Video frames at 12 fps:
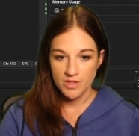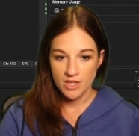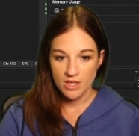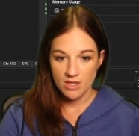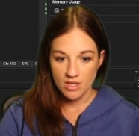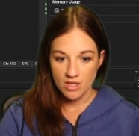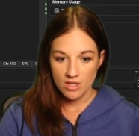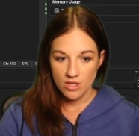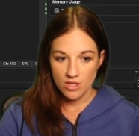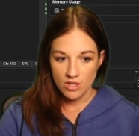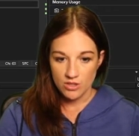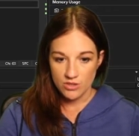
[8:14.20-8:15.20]

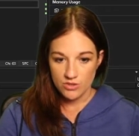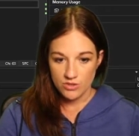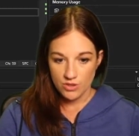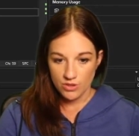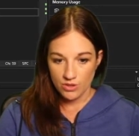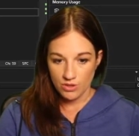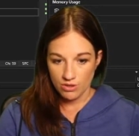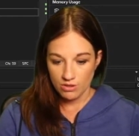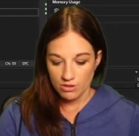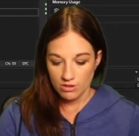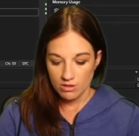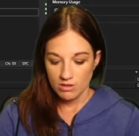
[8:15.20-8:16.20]

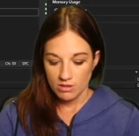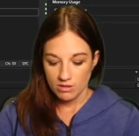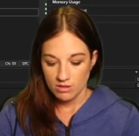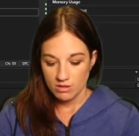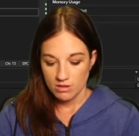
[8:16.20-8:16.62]
Nobody speaks.